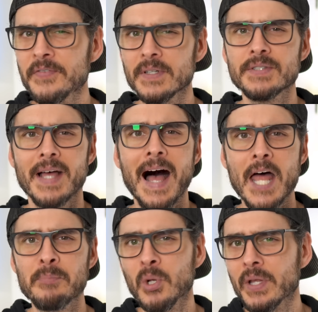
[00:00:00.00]
feels
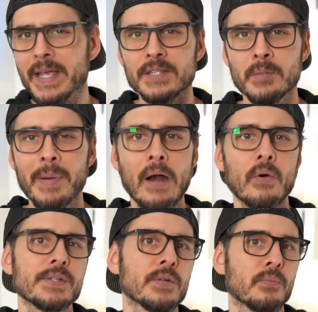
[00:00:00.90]
odd pulling out the
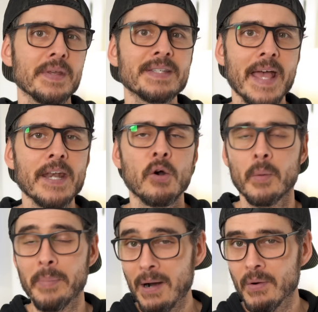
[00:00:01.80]
power to reset
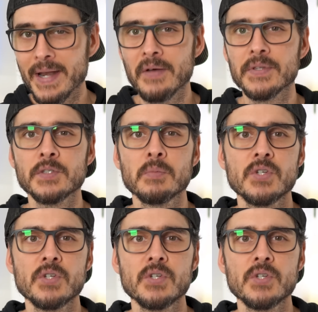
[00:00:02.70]
or power down this